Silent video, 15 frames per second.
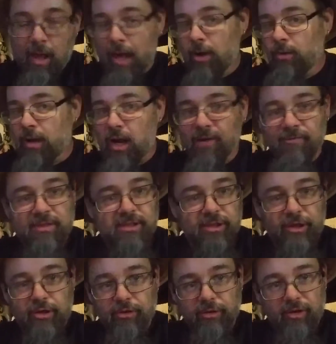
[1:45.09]
I don't care if it's
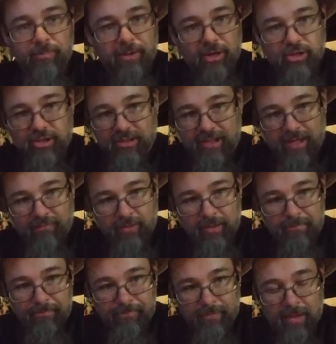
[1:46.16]
your pure sativa.